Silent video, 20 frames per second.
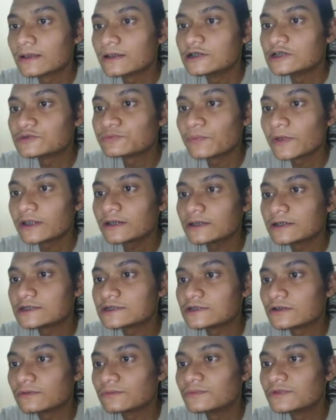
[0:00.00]
Despite
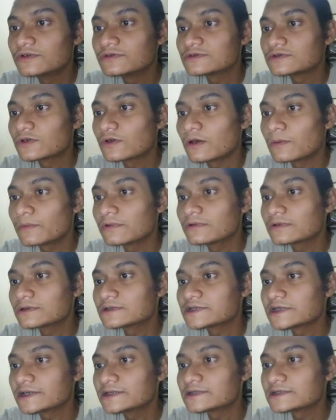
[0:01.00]
its obvious common
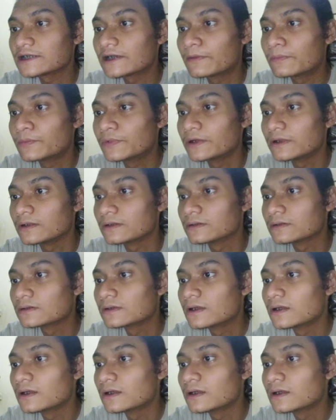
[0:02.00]
sense appeal,